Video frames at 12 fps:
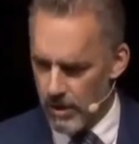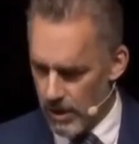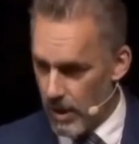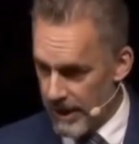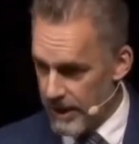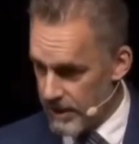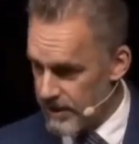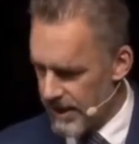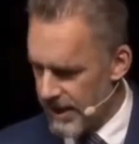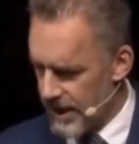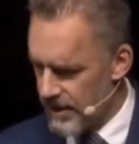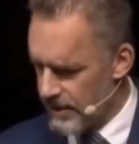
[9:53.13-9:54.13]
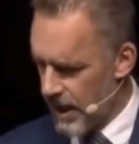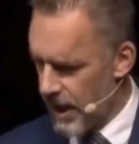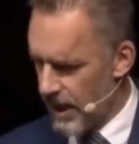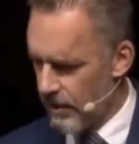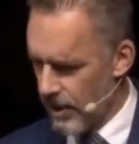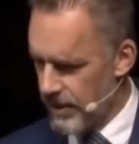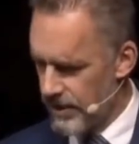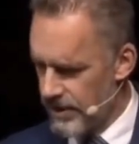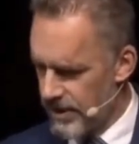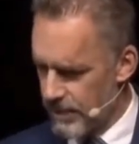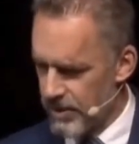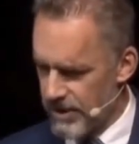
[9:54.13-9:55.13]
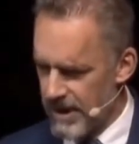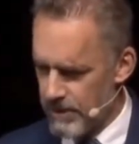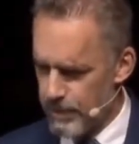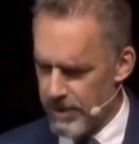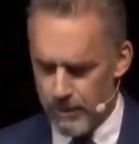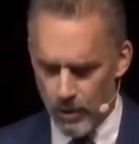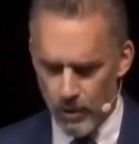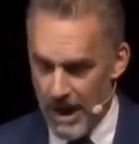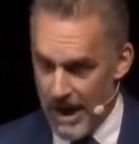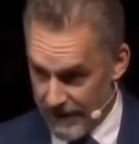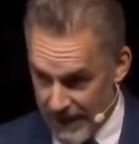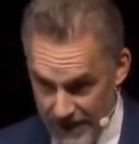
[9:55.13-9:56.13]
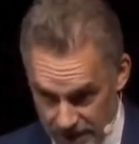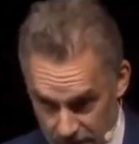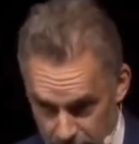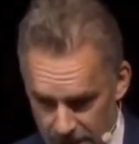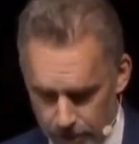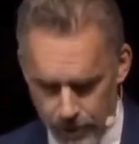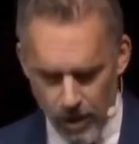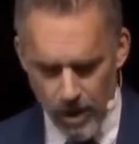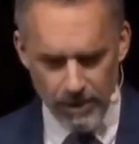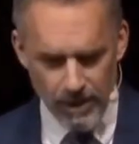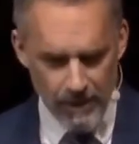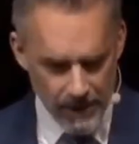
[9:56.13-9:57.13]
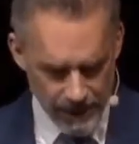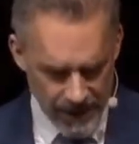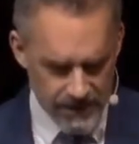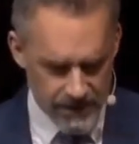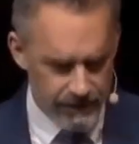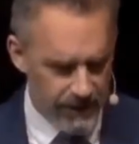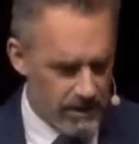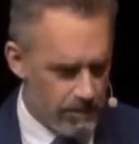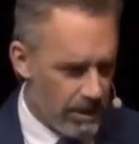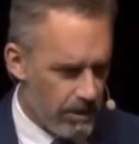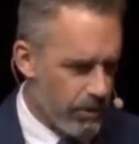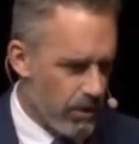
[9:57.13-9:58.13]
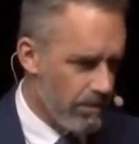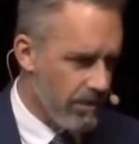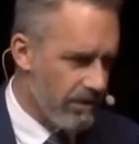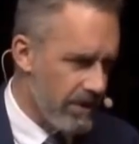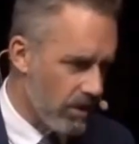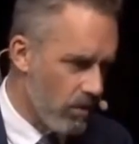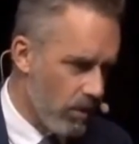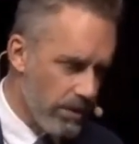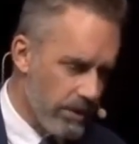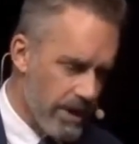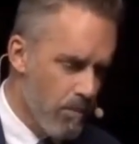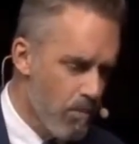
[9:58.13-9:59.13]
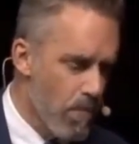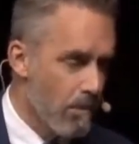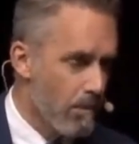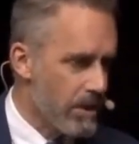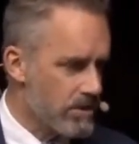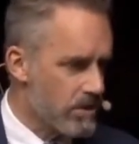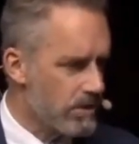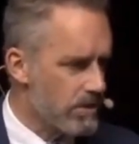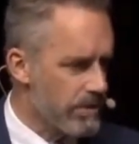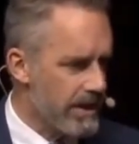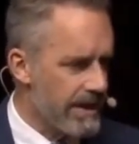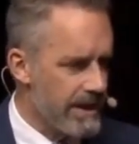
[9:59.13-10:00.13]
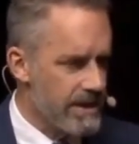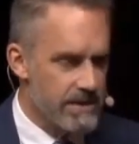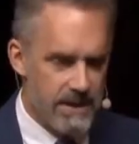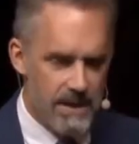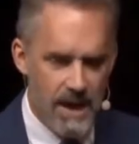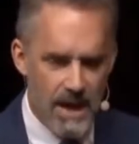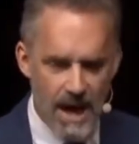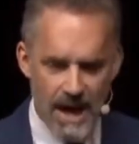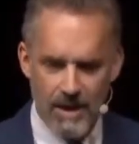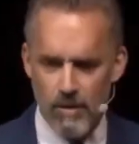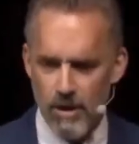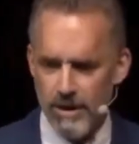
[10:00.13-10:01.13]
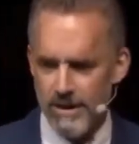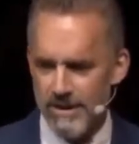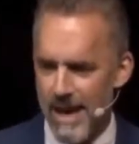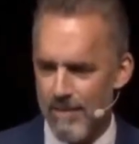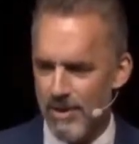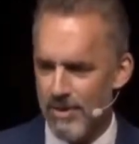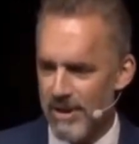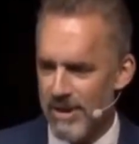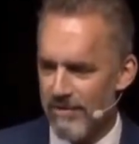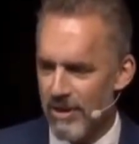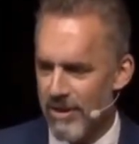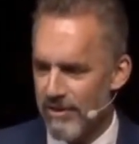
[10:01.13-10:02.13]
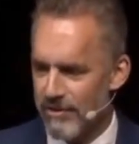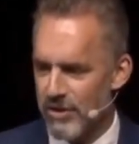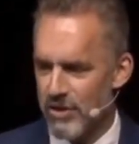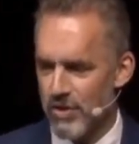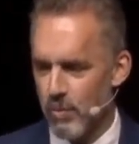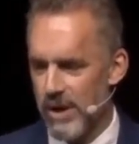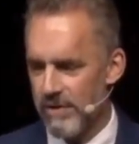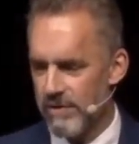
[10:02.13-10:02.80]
it is the case that hierarchies dispossess people, and that's a big problem. That's the fundamental problem of inequality. But it's also the case that hierarchies happen to be a very efficient way of